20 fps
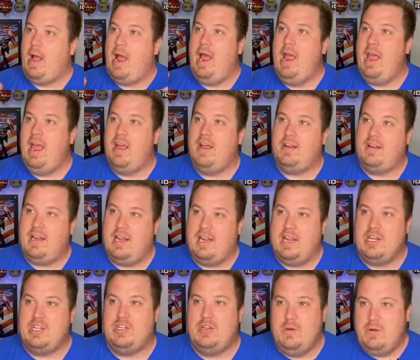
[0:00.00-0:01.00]
I
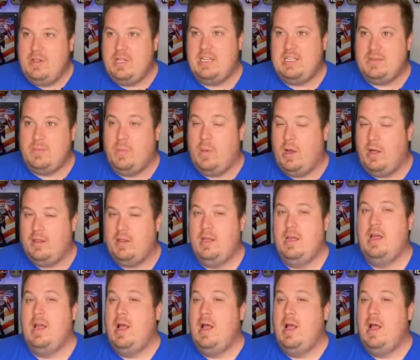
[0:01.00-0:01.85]
get two of these a month.